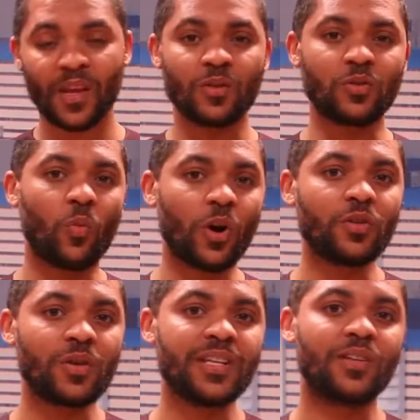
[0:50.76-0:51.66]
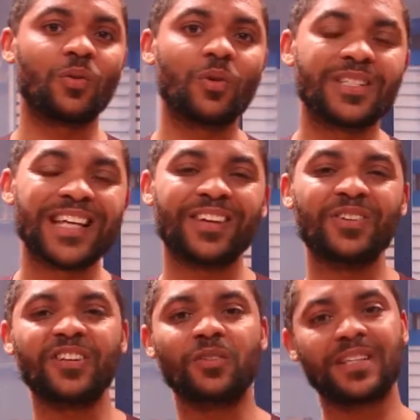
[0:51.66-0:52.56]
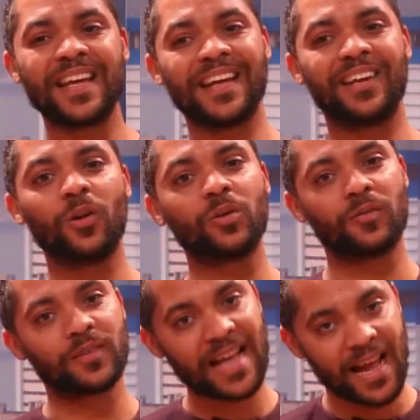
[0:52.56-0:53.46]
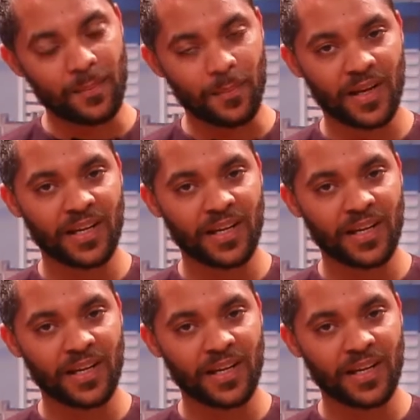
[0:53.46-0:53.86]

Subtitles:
So what you need to do is that you need to take a lot of time